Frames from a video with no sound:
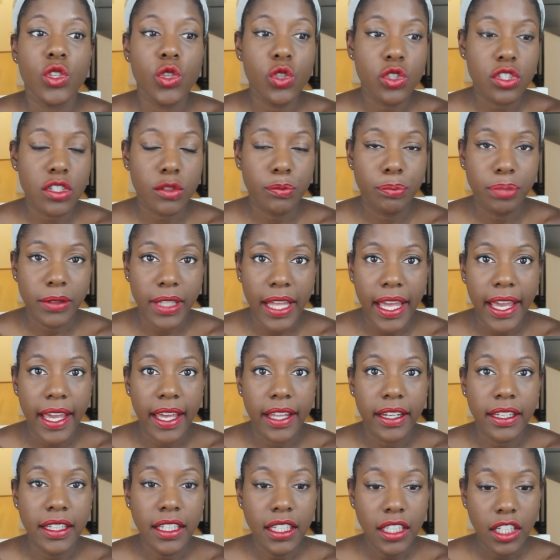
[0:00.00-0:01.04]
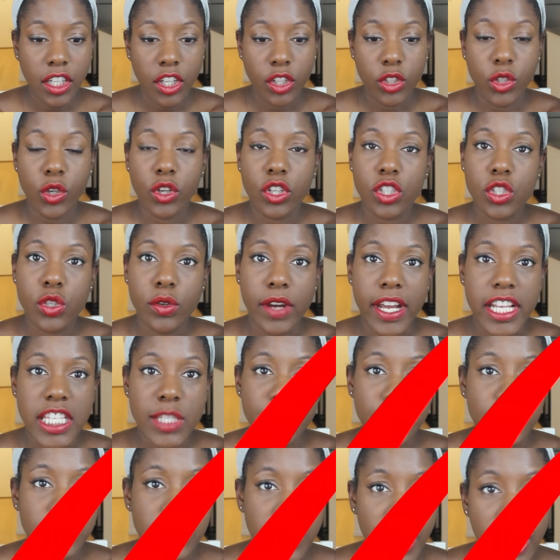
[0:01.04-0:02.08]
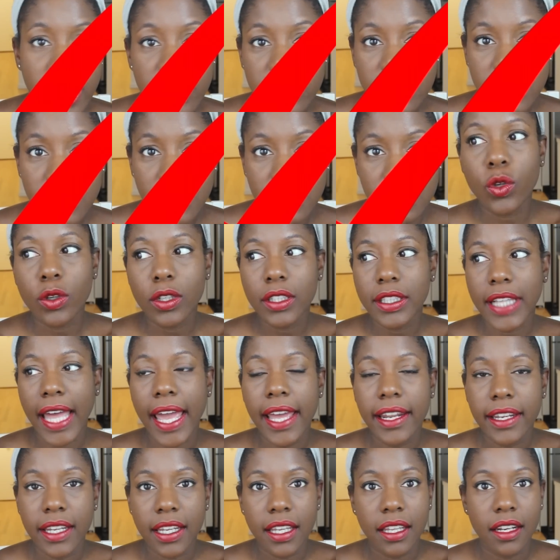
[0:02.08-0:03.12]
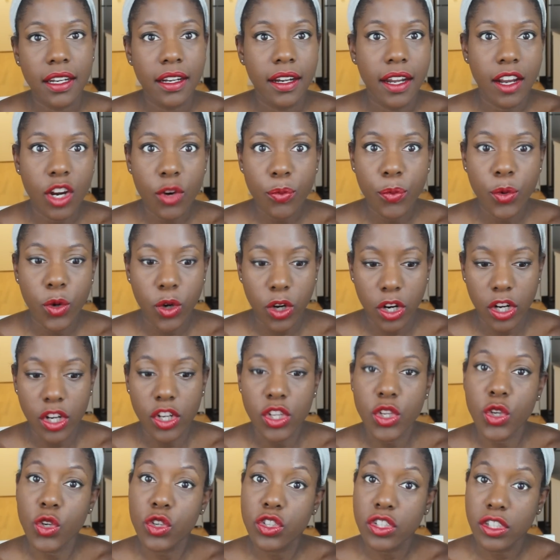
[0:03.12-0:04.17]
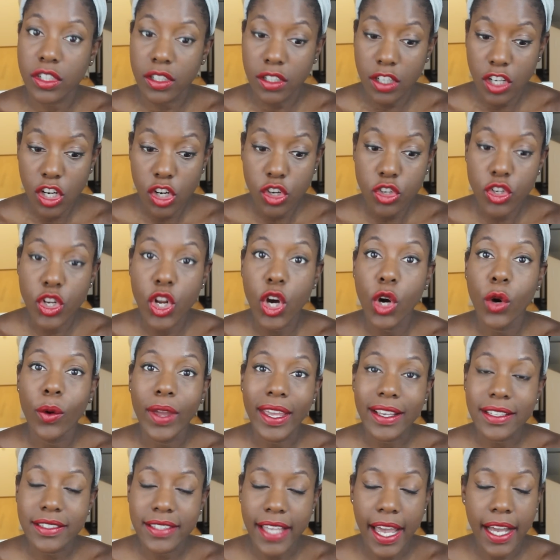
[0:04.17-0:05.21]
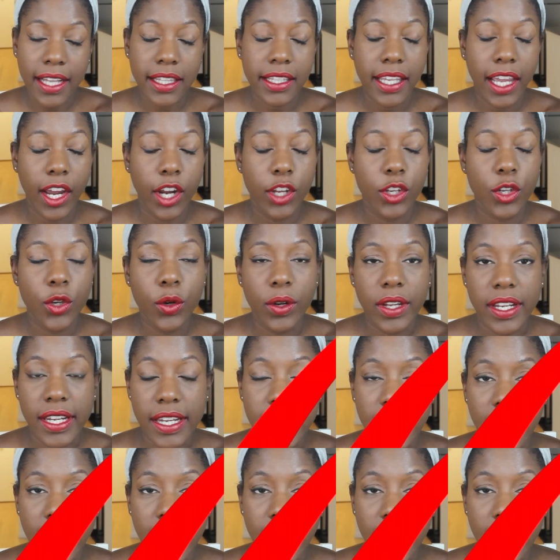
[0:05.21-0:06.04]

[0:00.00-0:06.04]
You should plan your transportation. If you're landing in an airport, you should know exactly how you're going to